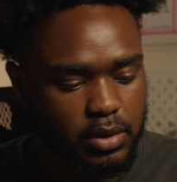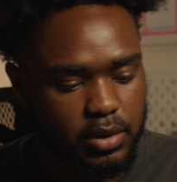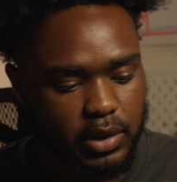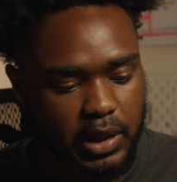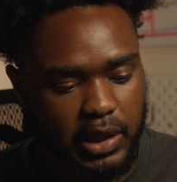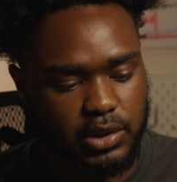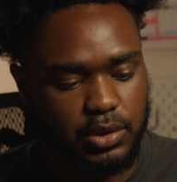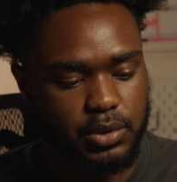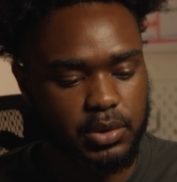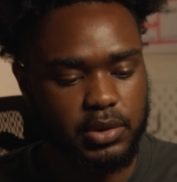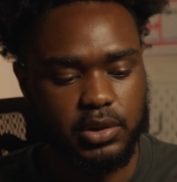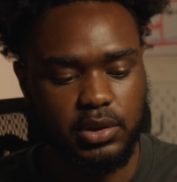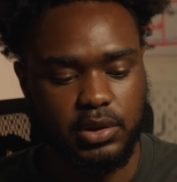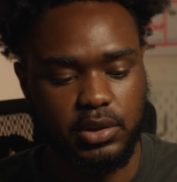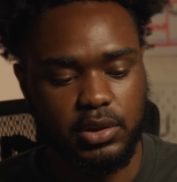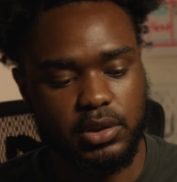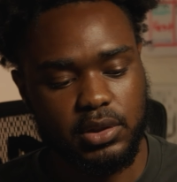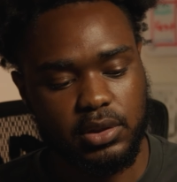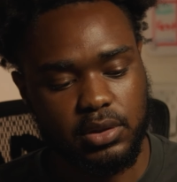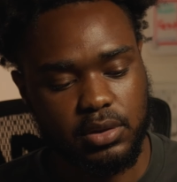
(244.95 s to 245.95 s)
As you can
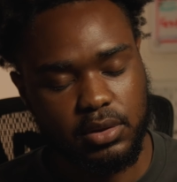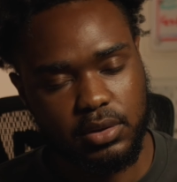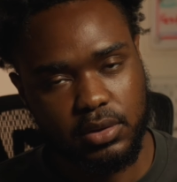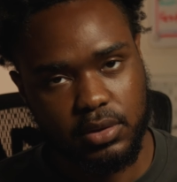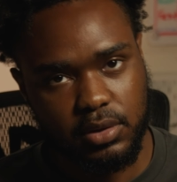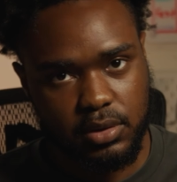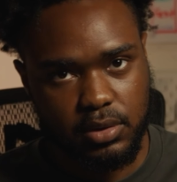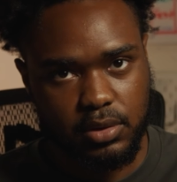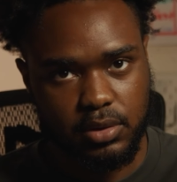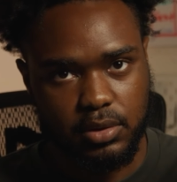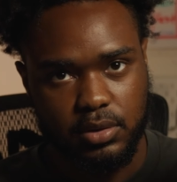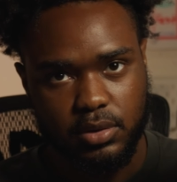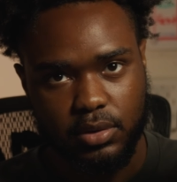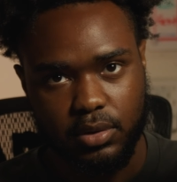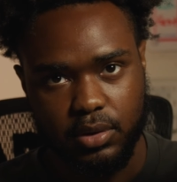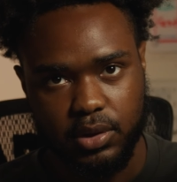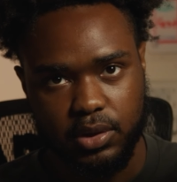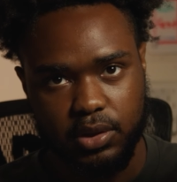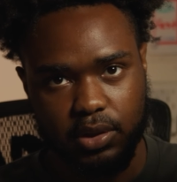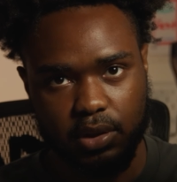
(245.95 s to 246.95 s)
see,
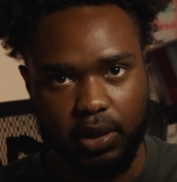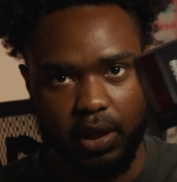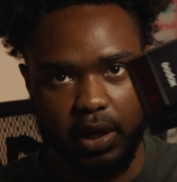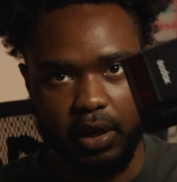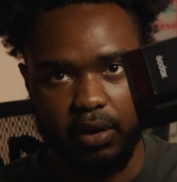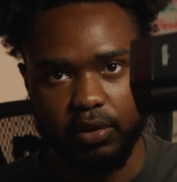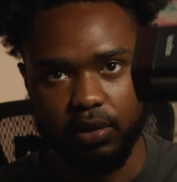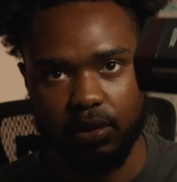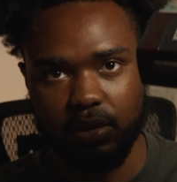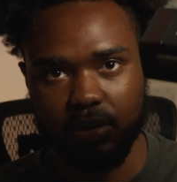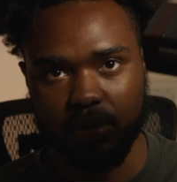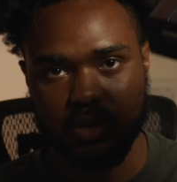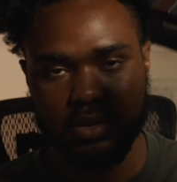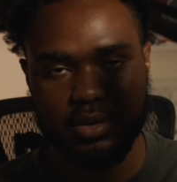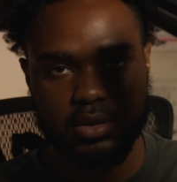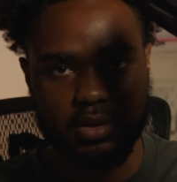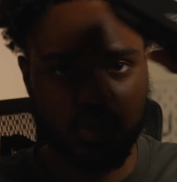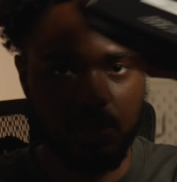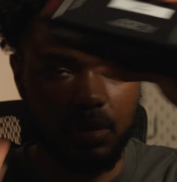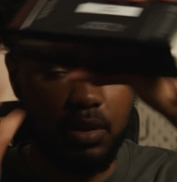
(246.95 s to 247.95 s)
you can just carry
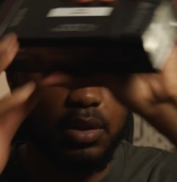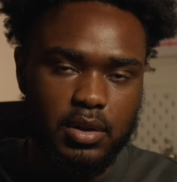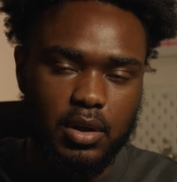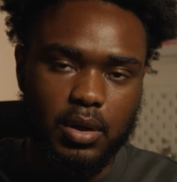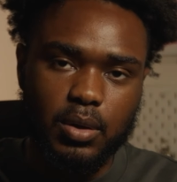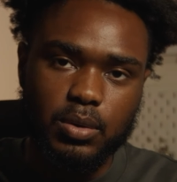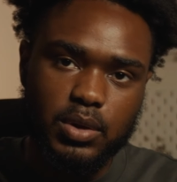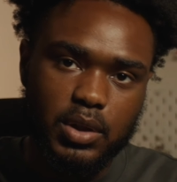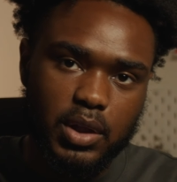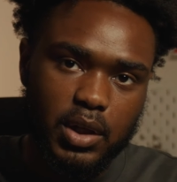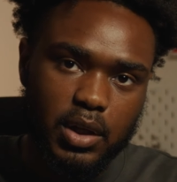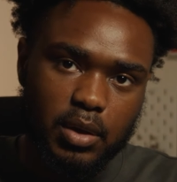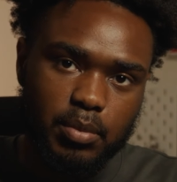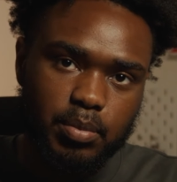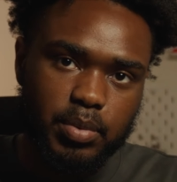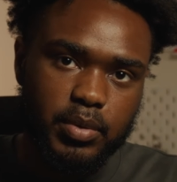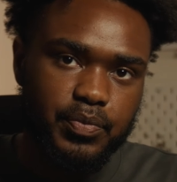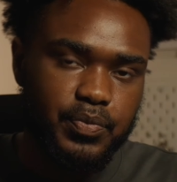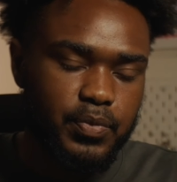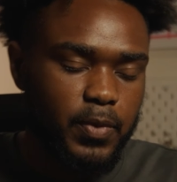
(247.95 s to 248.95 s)
this, hold it up.